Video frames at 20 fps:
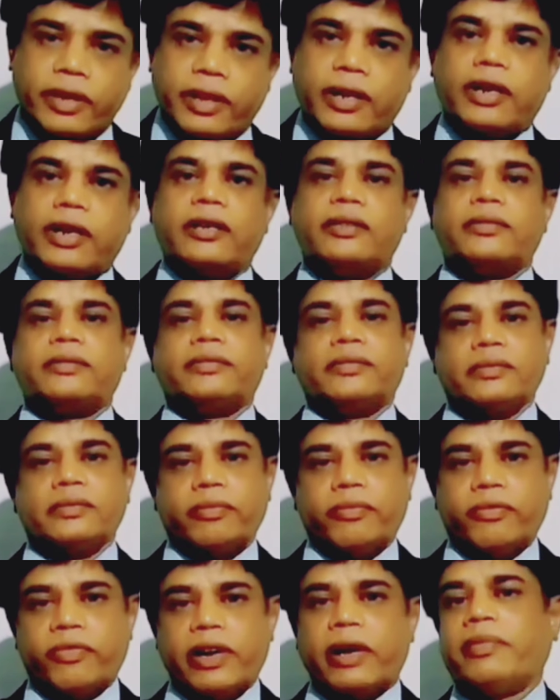yarn,
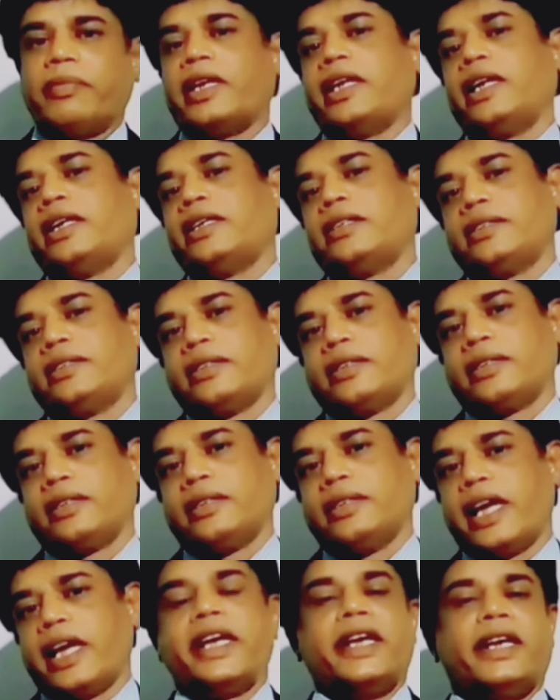fabric,
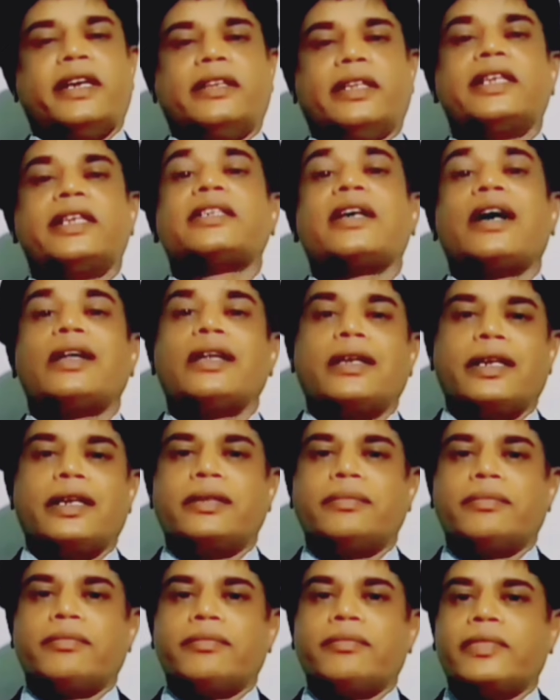dyeing, that is
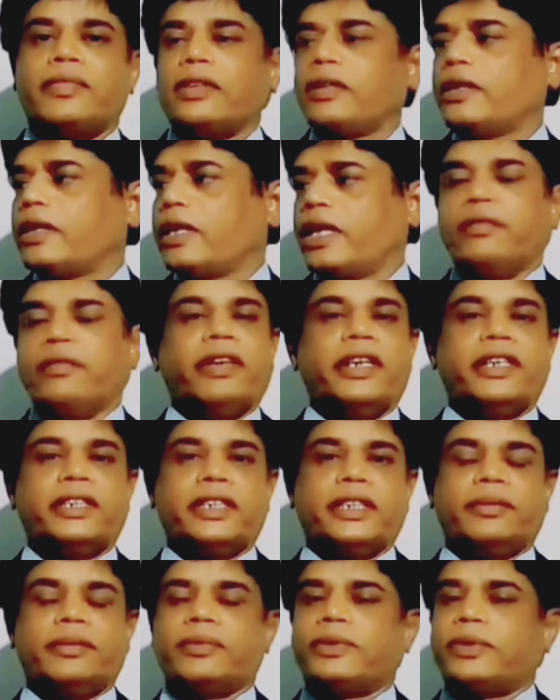coloring and
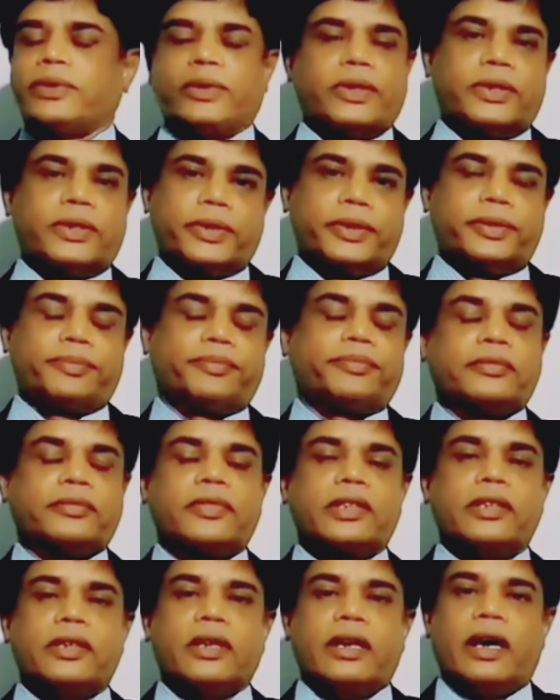finishing also.
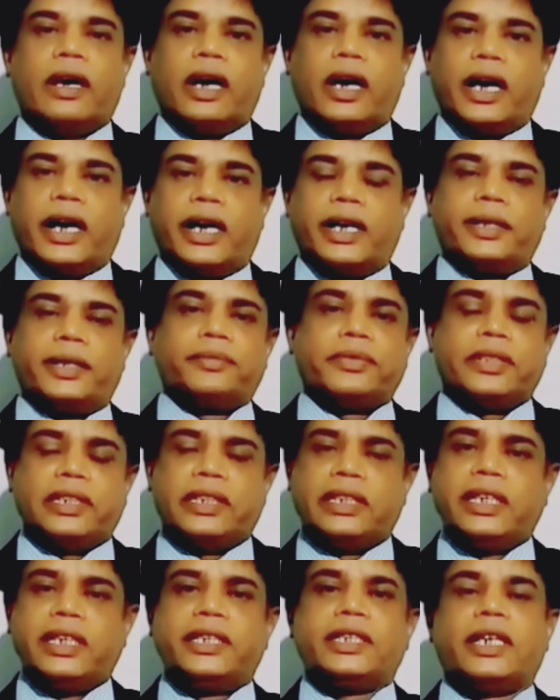And
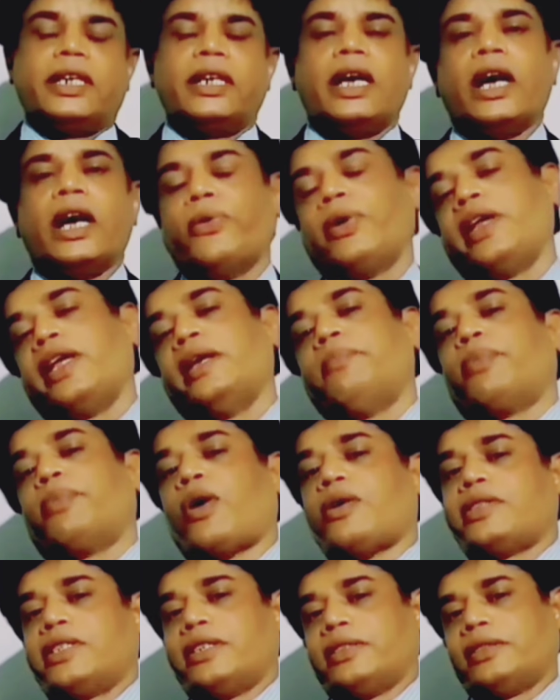each and every
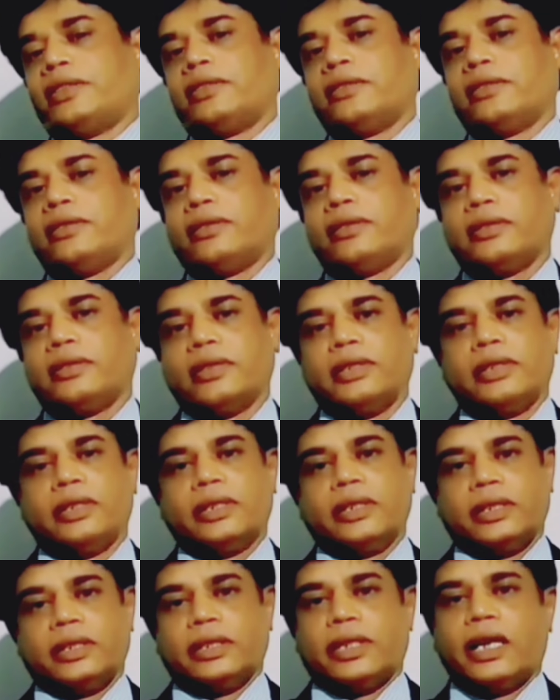process
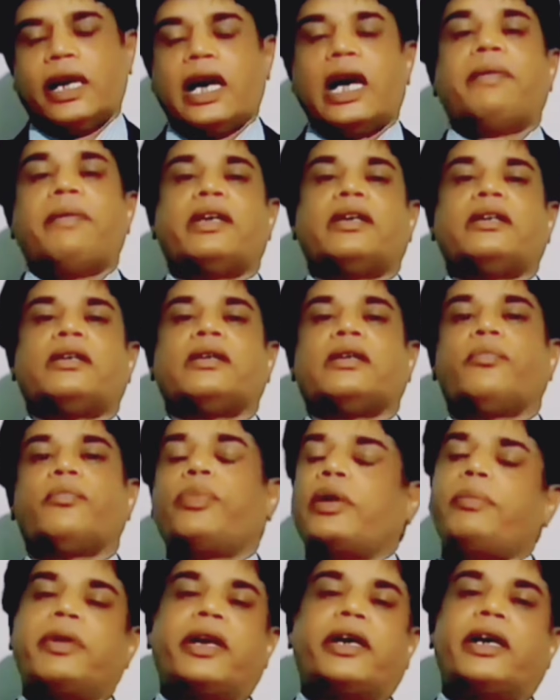having
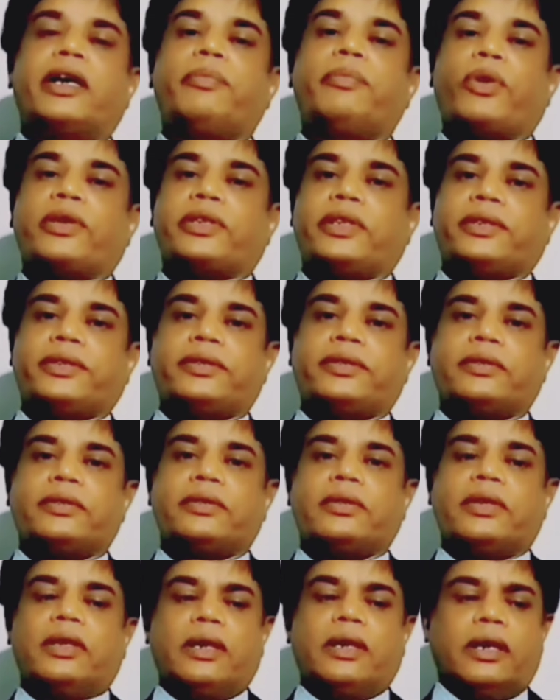preparatory process.
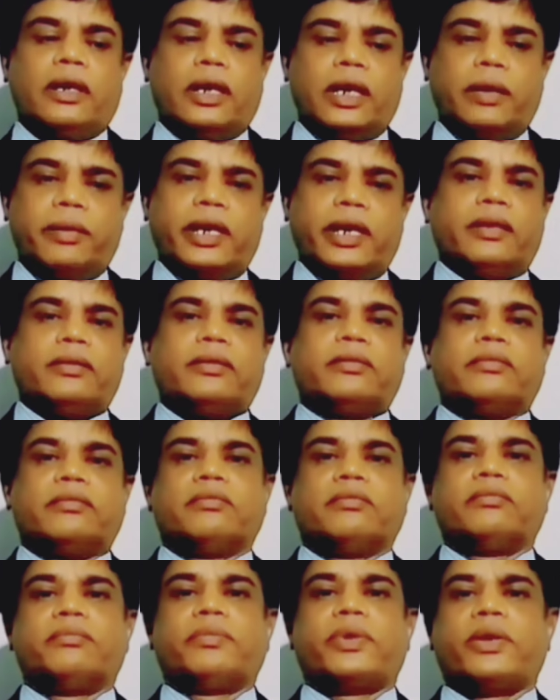Every
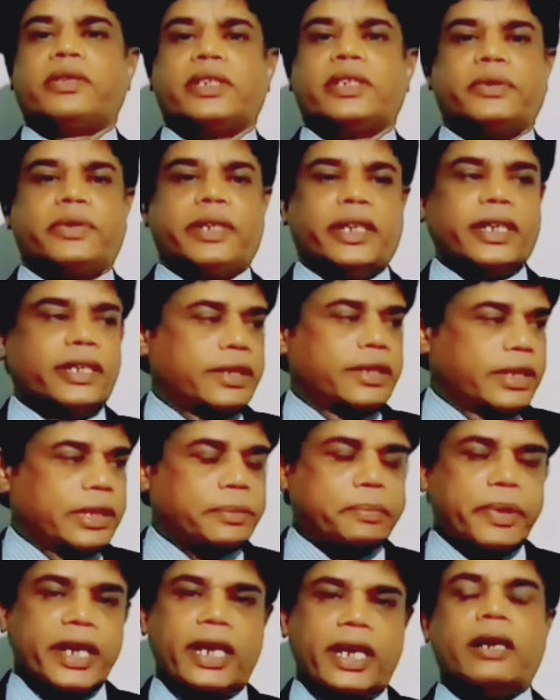process will take
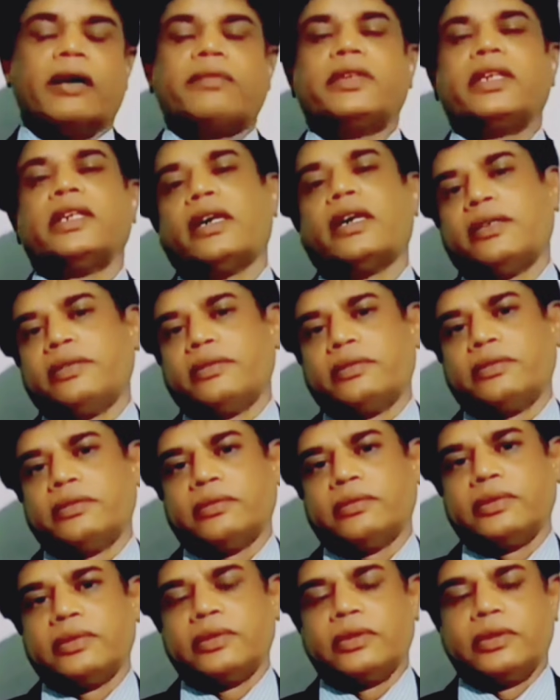spinning of the yarn.
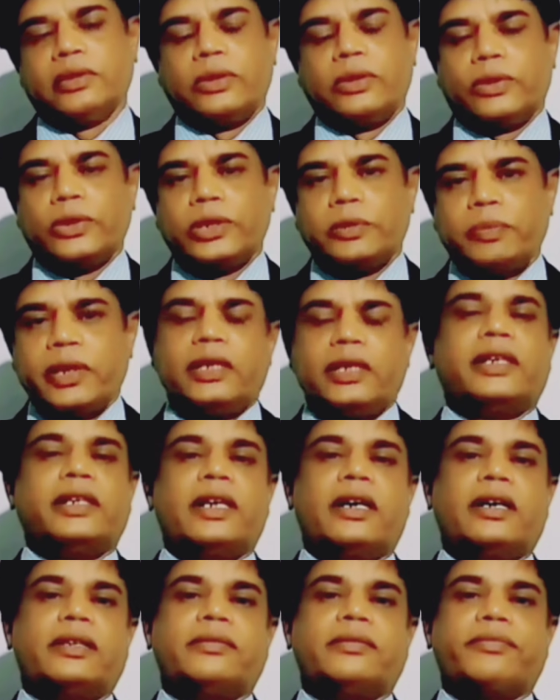To spin the
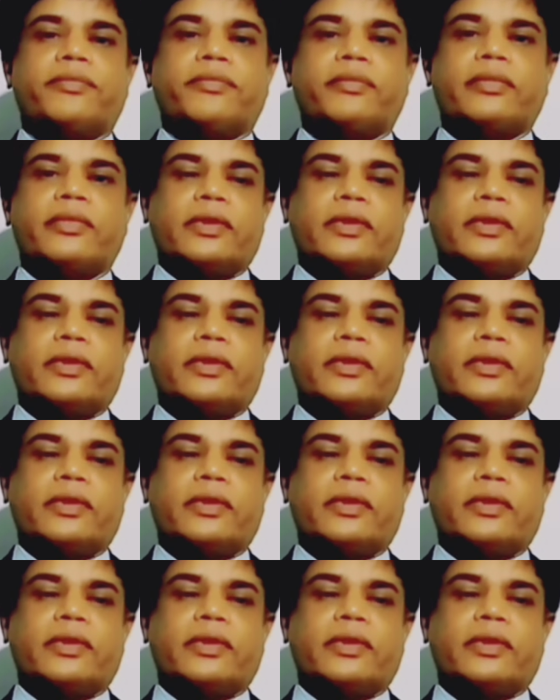yarn,